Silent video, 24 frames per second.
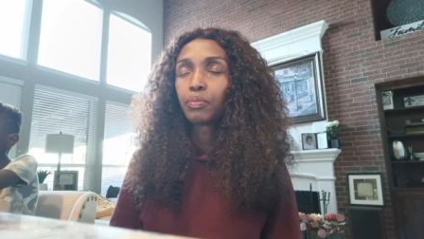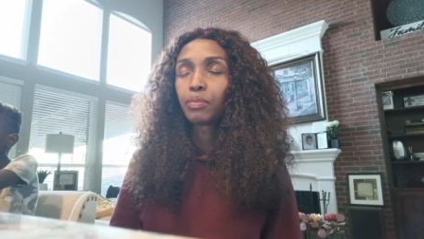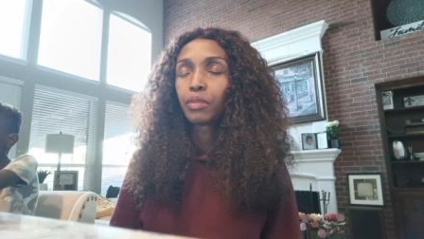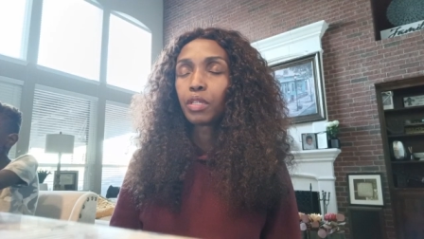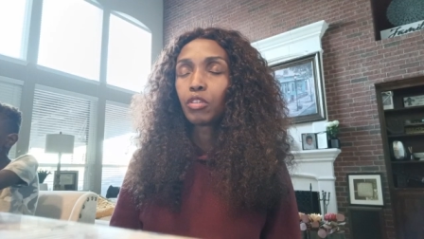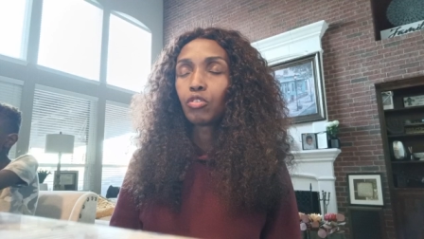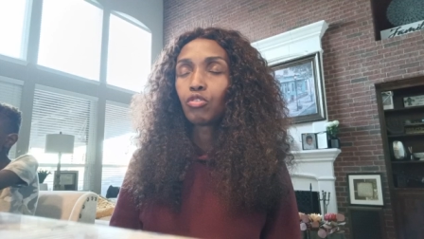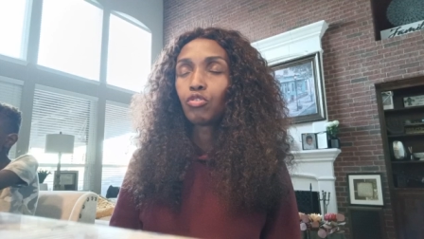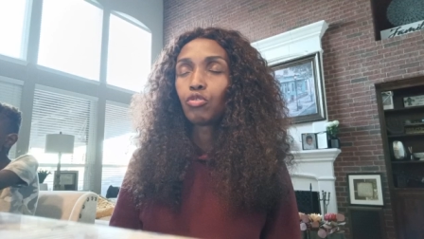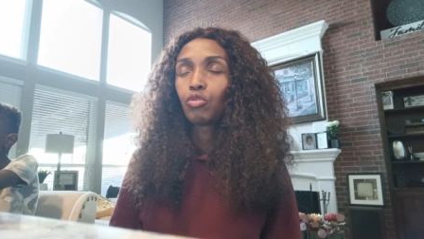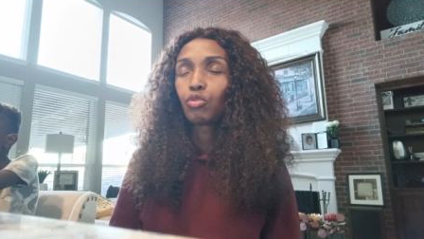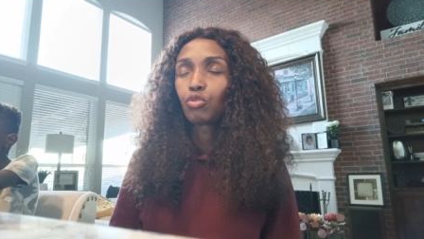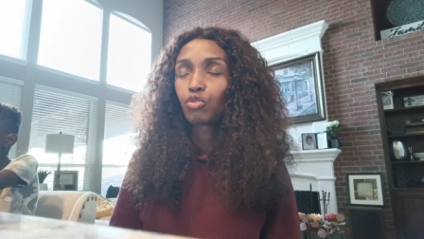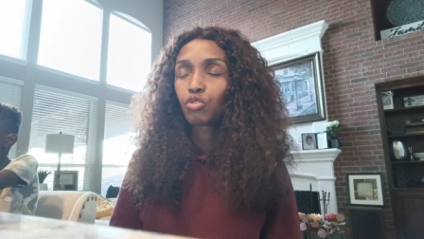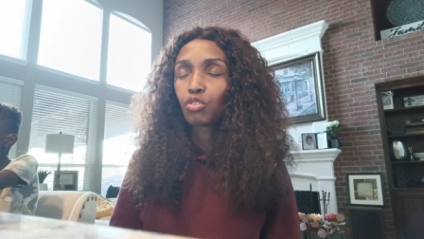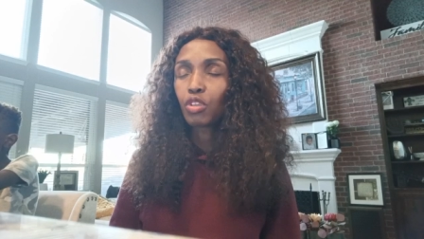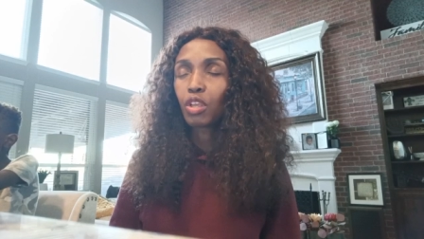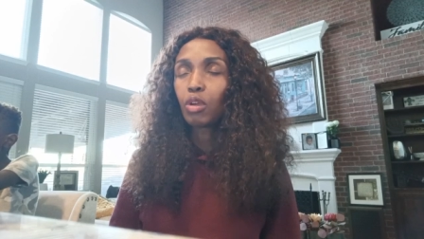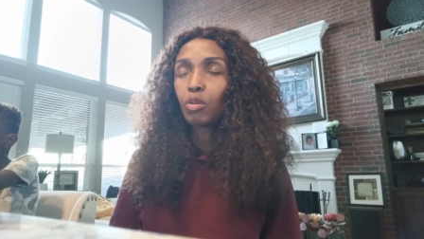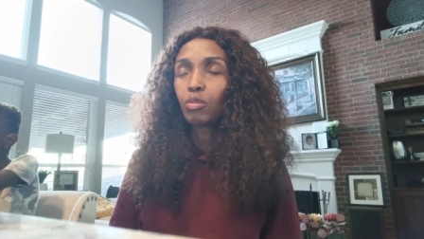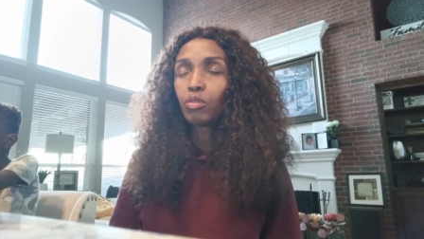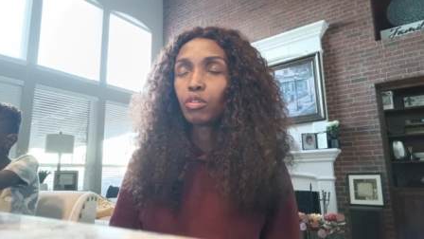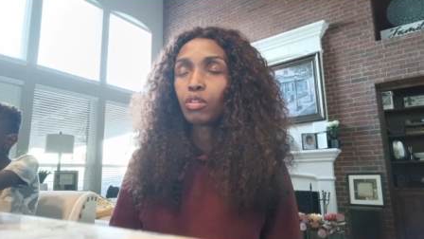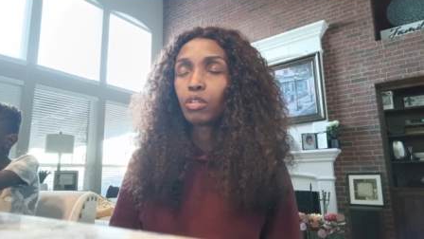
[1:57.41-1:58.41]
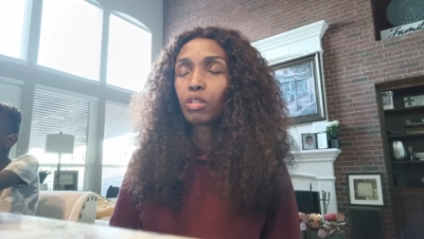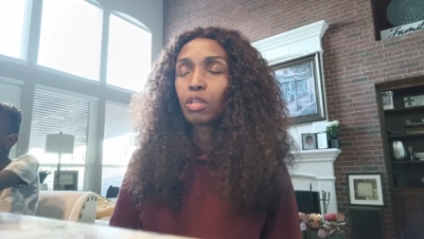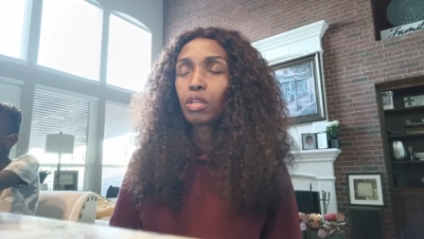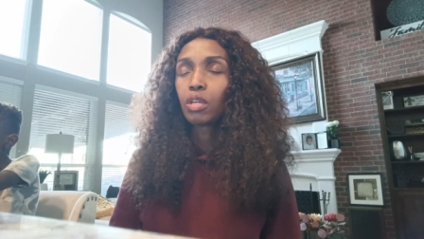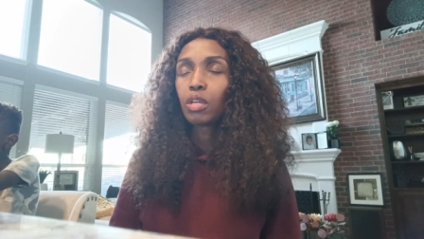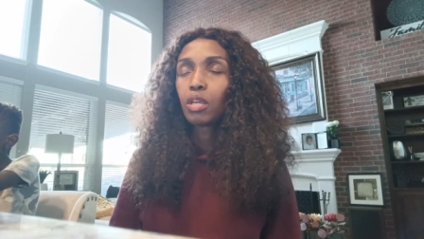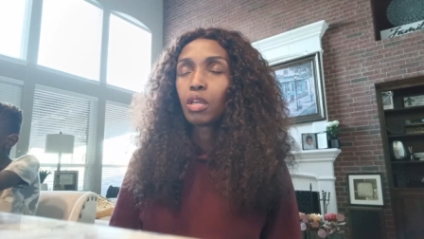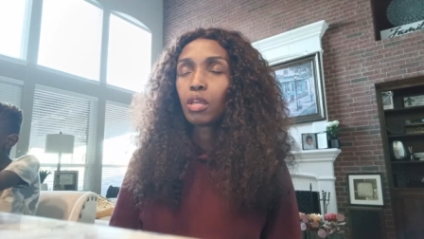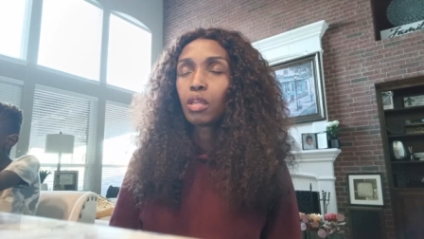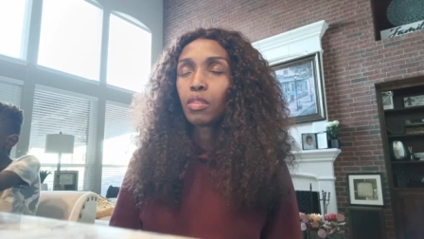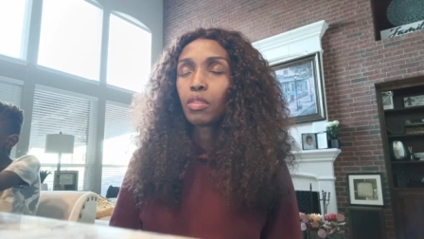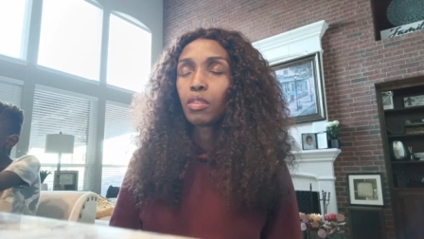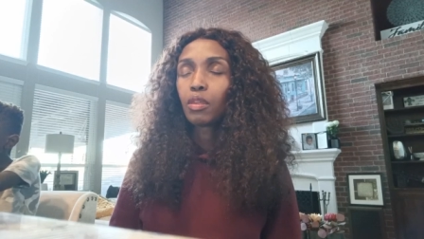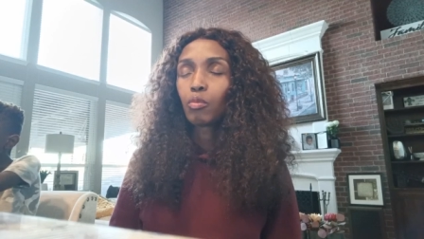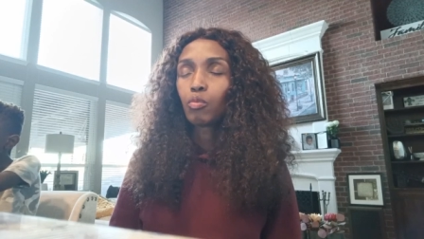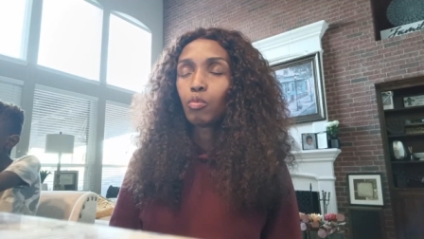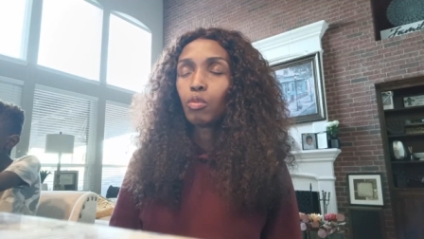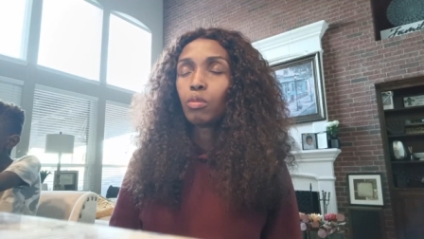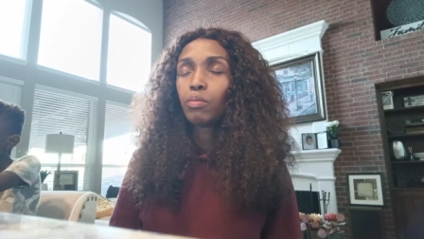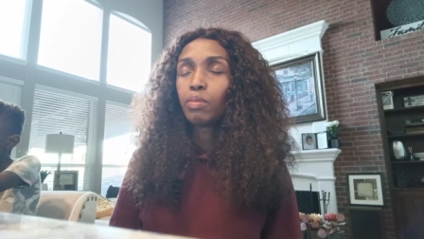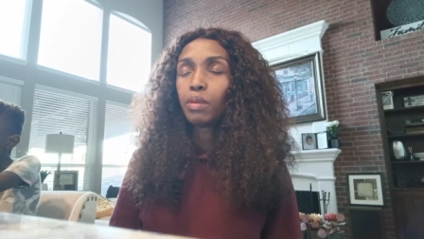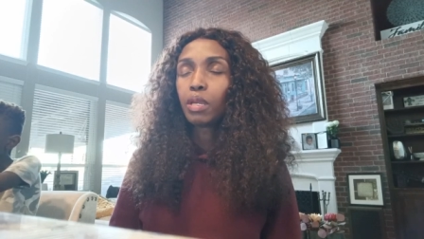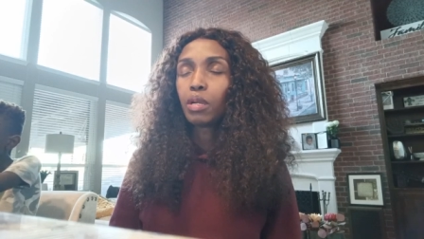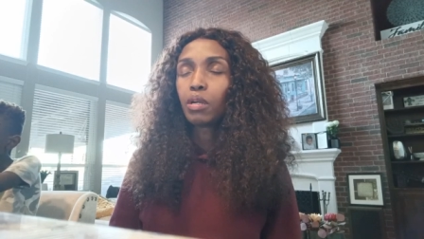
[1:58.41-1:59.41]
It's your sound that
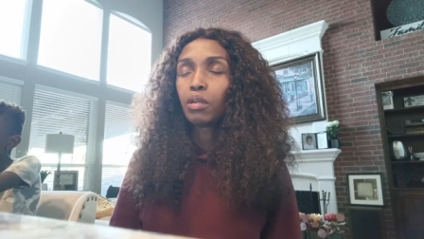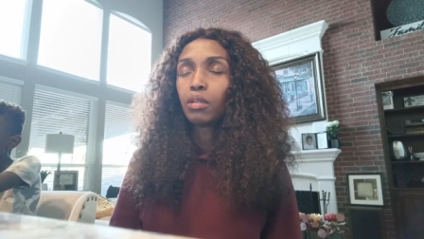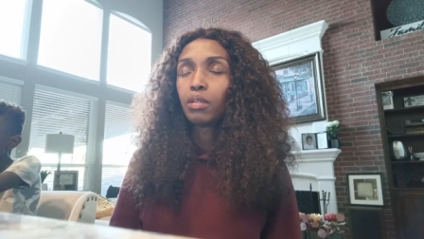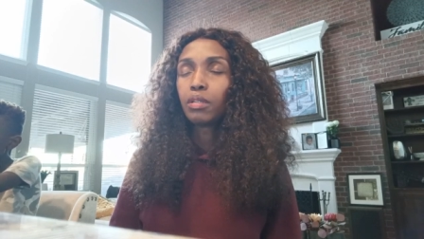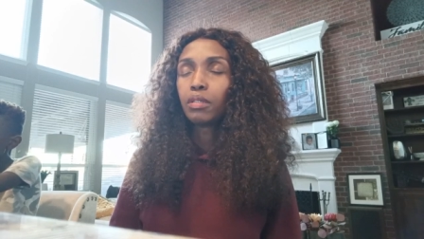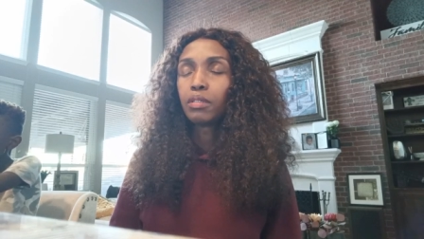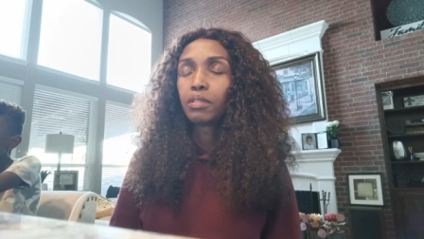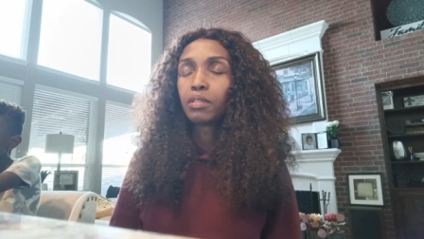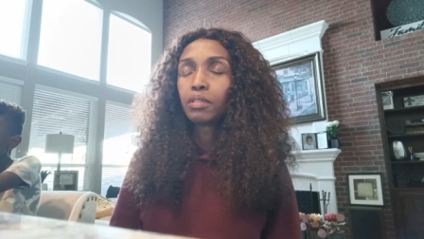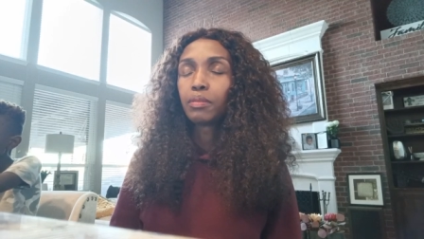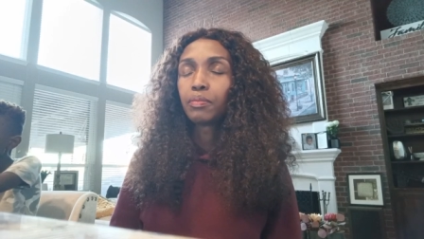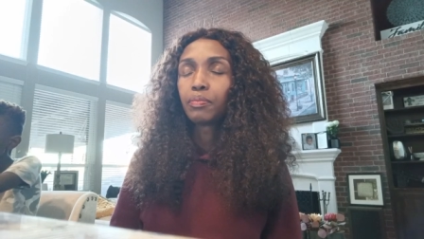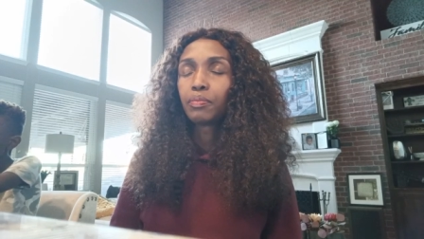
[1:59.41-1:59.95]
will be heard.